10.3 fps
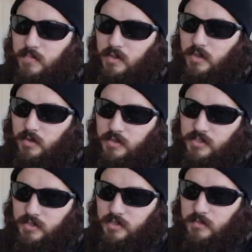below a
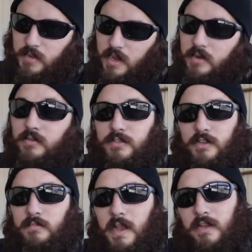certain amount, it'll
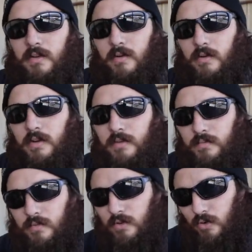turn back on and
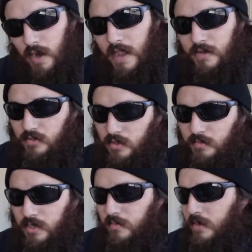gradually
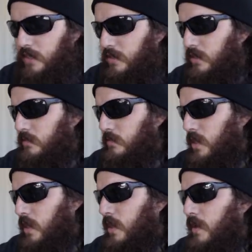bring it back up.
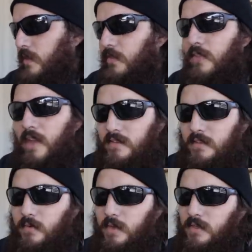That's
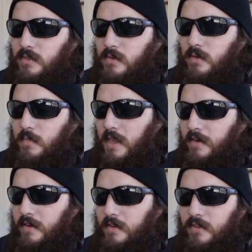the way you store a
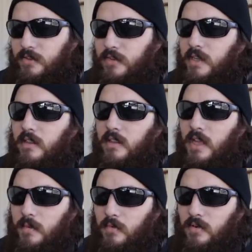battery. You'll get a
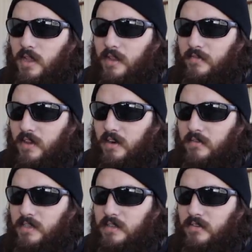lot more life out
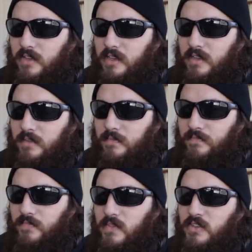of it than
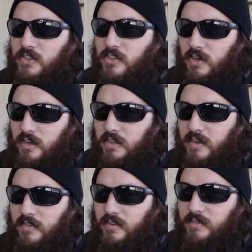starting
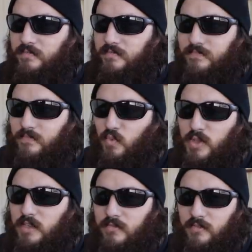it every
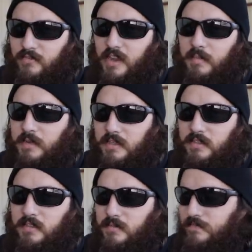week for 5
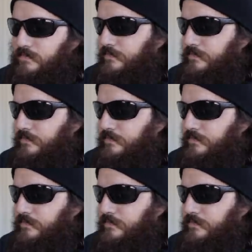minutes.